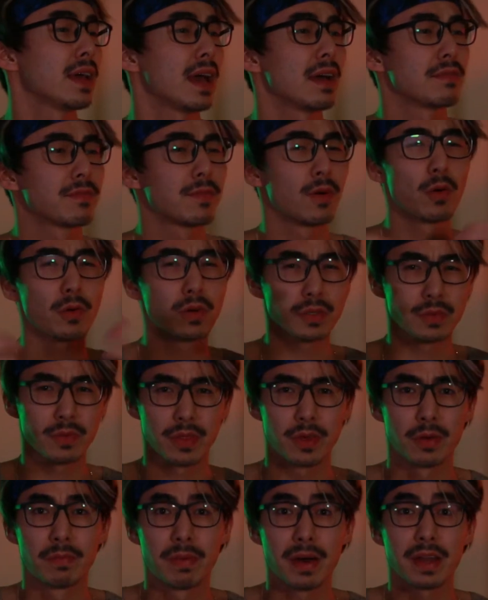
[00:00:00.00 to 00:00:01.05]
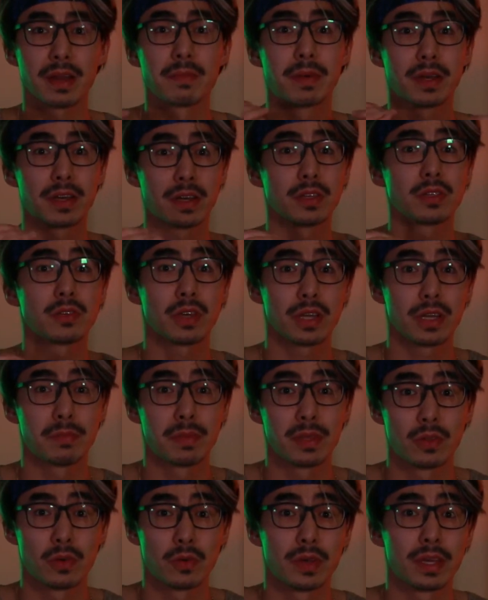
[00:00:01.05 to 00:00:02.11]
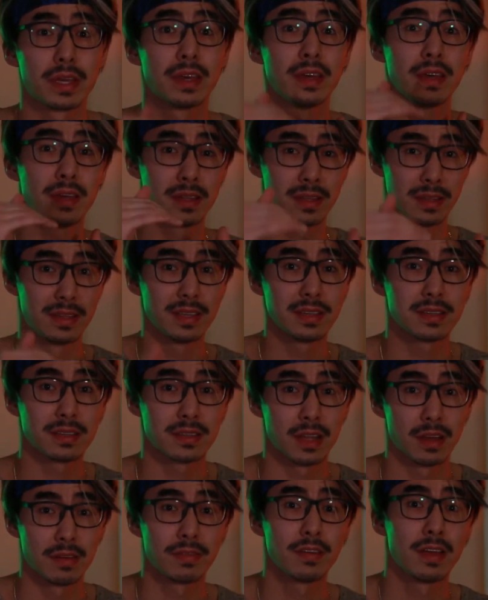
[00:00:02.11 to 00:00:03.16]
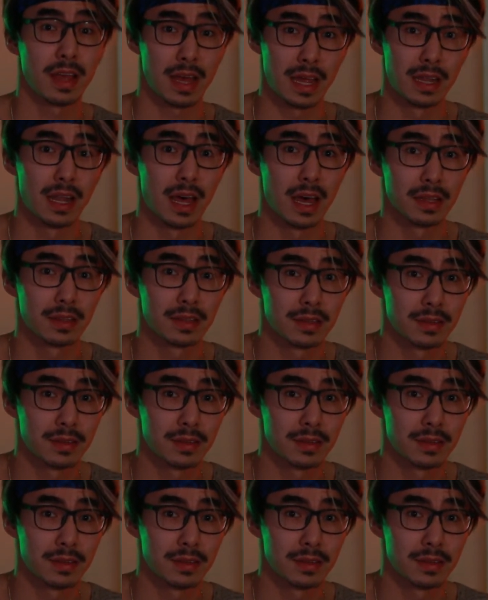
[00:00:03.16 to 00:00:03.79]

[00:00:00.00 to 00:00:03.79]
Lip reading: and focus with your body because you're gonna be doing this stuff a lot.